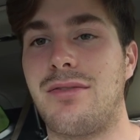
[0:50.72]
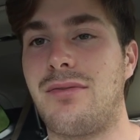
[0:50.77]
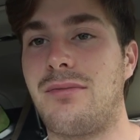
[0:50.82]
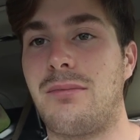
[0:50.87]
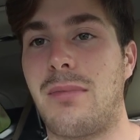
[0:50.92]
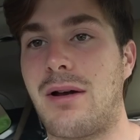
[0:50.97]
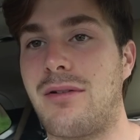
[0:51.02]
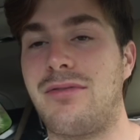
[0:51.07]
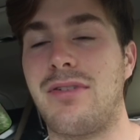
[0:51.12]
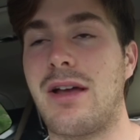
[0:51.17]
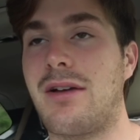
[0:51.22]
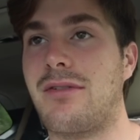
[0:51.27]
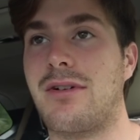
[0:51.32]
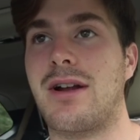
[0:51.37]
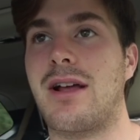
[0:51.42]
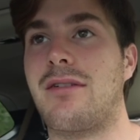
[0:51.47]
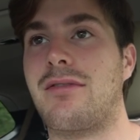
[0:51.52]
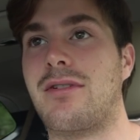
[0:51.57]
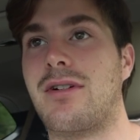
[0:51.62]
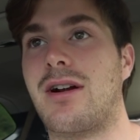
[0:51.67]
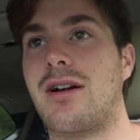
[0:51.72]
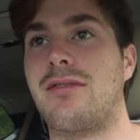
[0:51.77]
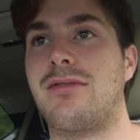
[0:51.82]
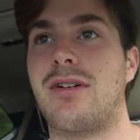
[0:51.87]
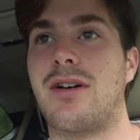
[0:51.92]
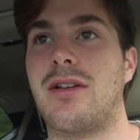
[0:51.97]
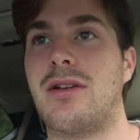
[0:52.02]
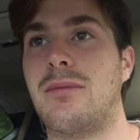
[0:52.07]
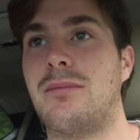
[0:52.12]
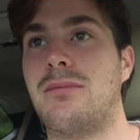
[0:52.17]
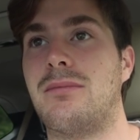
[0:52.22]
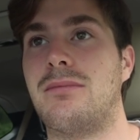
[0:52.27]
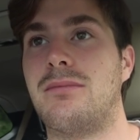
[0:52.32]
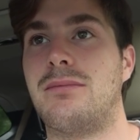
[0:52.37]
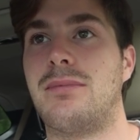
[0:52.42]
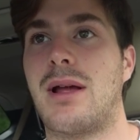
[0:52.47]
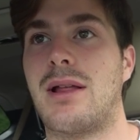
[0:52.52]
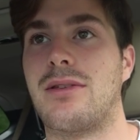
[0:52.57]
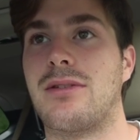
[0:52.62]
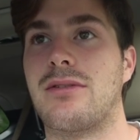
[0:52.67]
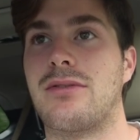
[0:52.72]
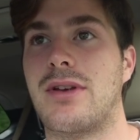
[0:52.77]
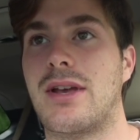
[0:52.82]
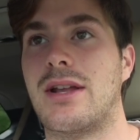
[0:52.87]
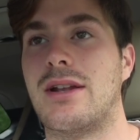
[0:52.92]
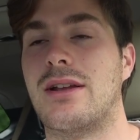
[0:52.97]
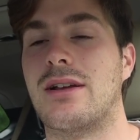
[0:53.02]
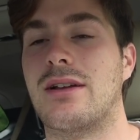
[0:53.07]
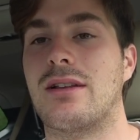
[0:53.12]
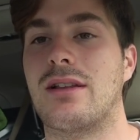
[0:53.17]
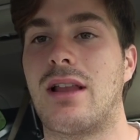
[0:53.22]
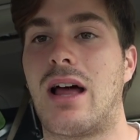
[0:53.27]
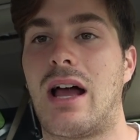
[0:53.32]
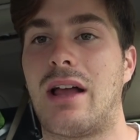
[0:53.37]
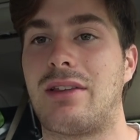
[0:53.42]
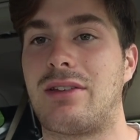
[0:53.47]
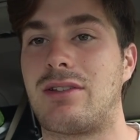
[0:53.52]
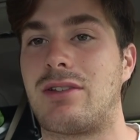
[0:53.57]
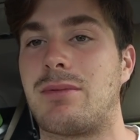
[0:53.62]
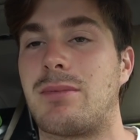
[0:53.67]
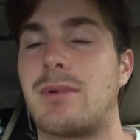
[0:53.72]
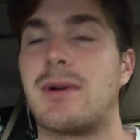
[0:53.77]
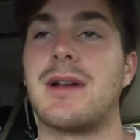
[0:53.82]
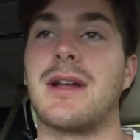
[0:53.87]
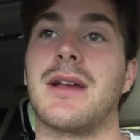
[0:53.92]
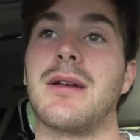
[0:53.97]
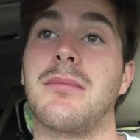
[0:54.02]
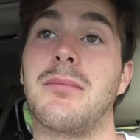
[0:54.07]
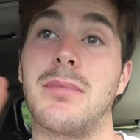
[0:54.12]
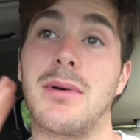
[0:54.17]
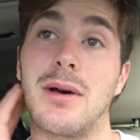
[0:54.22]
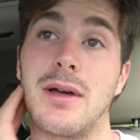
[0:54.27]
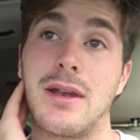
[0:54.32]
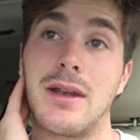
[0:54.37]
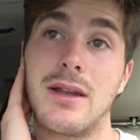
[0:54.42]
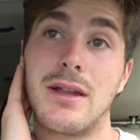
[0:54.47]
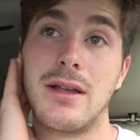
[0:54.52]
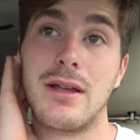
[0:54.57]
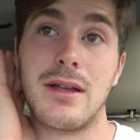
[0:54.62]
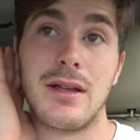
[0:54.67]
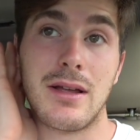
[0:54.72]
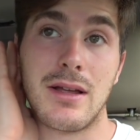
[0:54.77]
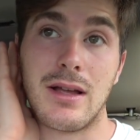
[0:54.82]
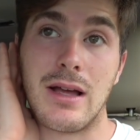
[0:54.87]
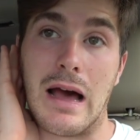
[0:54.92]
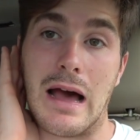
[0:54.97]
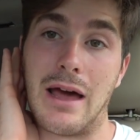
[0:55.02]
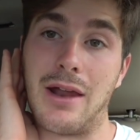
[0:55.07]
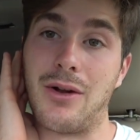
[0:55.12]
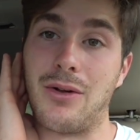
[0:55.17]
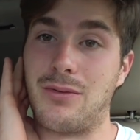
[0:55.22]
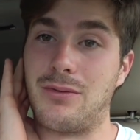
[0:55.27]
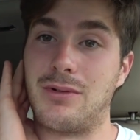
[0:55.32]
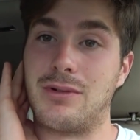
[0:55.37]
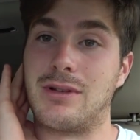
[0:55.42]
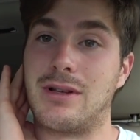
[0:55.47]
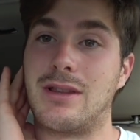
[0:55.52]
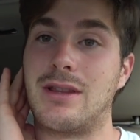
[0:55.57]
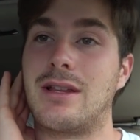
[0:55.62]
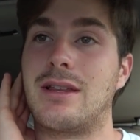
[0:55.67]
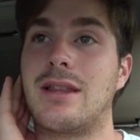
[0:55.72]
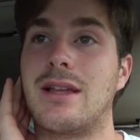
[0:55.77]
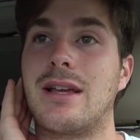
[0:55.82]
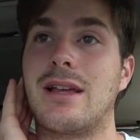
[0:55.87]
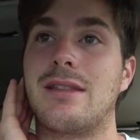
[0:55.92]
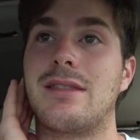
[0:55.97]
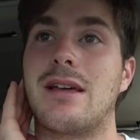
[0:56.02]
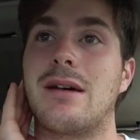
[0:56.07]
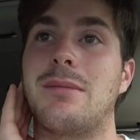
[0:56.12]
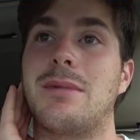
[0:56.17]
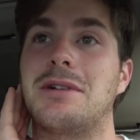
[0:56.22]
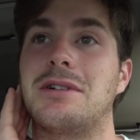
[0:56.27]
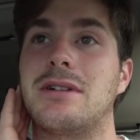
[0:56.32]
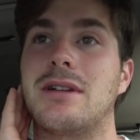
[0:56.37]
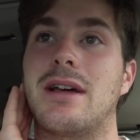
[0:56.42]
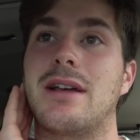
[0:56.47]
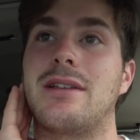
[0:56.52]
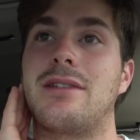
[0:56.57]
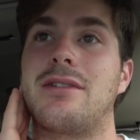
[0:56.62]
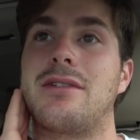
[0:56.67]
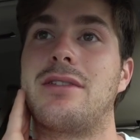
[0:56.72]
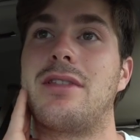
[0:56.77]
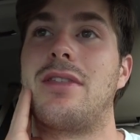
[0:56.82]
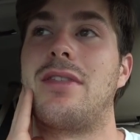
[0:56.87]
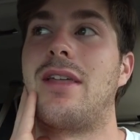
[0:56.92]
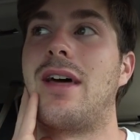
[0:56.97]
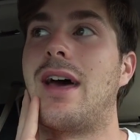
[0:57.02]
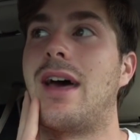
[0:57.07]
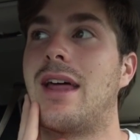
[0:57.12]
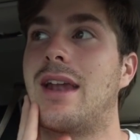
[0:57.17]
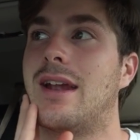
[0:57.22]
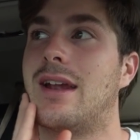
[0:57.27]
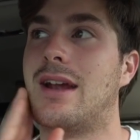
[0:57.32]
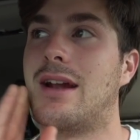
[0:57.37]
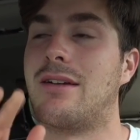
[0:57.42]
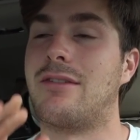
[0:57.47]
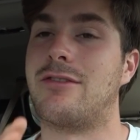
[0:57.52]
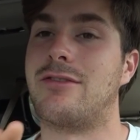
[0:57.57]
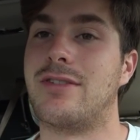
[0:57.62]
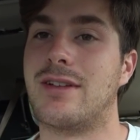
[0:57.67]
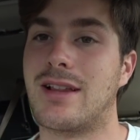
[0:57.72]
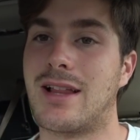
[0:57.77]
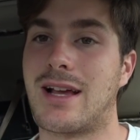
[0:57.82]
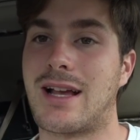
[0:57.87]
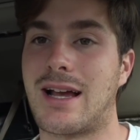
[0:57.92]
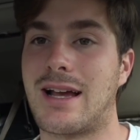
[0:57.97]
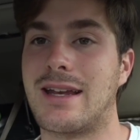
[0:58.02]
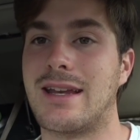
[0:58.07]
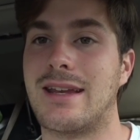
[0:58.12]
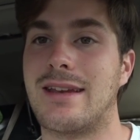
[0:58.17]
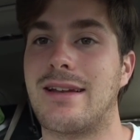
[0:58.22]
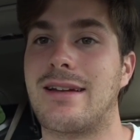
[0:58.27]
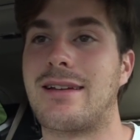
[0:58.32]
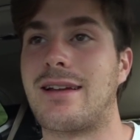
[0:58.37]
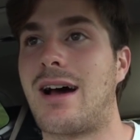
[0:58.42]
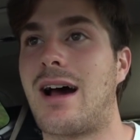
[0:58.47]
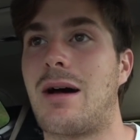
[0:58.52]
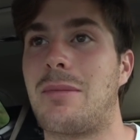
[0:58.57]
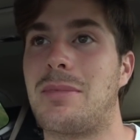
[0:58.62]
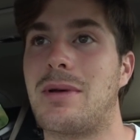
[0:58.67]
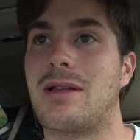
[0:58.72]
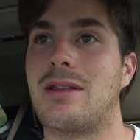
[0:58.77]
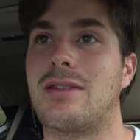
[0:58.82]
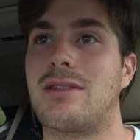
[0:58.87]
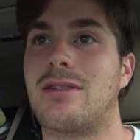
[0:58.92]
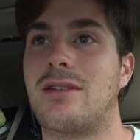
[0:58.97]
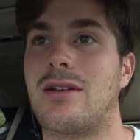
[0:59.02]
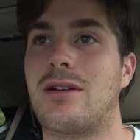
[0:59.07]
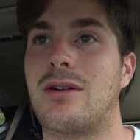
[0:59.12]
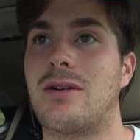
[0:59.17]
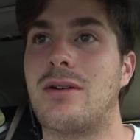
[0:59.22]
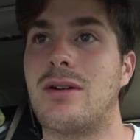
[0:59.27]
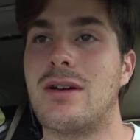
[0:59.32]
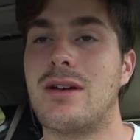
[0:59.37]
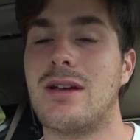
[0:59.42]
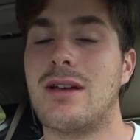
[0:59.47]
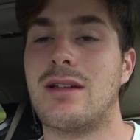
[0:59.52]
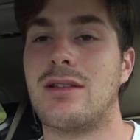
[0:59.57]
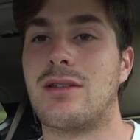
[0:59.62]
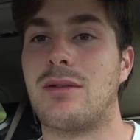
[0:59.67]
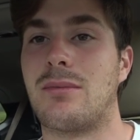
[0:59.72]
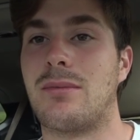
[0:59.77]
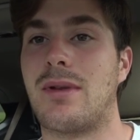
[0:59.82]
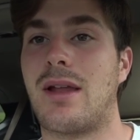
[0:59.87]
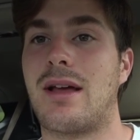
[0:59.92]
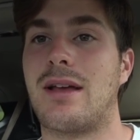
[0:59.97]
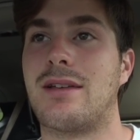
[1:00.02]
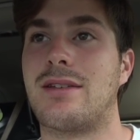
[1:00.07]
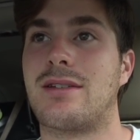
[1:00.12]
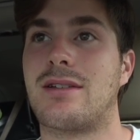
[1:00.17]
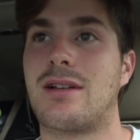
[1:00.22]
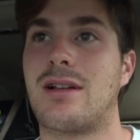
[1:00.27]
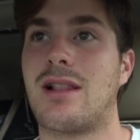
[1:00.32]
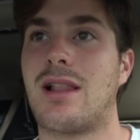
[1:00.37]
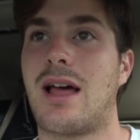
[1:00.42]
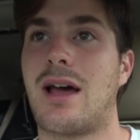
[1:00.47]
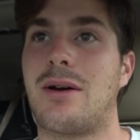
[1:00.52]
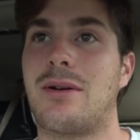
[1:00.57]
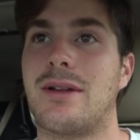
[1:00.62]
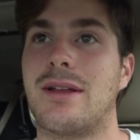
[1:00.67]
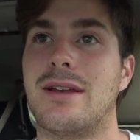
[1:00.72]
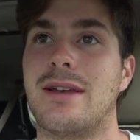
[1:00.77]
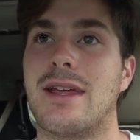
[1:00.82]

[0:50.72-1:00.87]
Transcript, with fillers: my favorite ever I found in Pennsylvania last spring, but I don't really think they get that much nicer than that, and I feel like I need to top it. So it's a nice cloudy